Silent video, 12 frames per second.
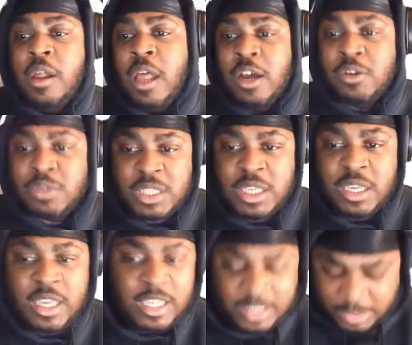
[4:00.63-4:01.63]
Elsie
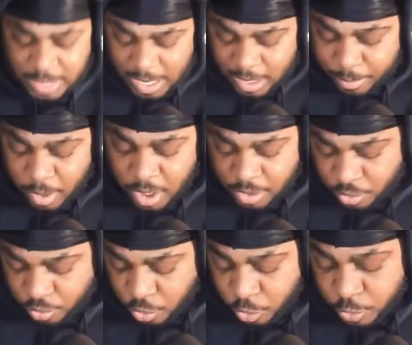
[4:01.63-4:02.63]
is not a part of the
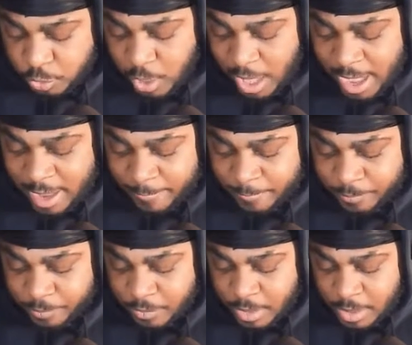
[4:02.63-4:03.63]
crew, so I am
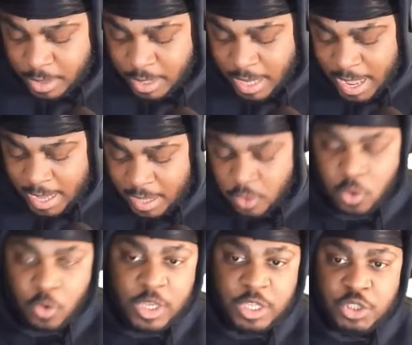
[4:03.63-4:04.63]
not
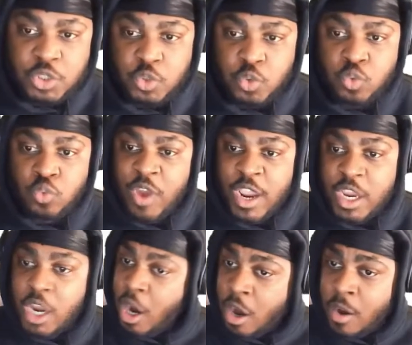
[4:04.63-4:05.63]
going to rank
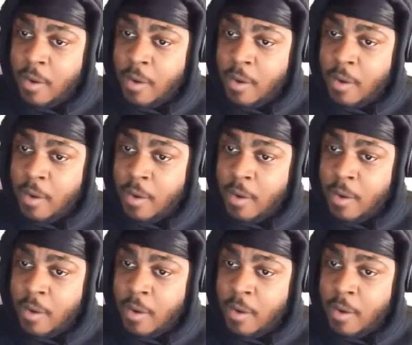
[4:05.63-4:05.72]
her.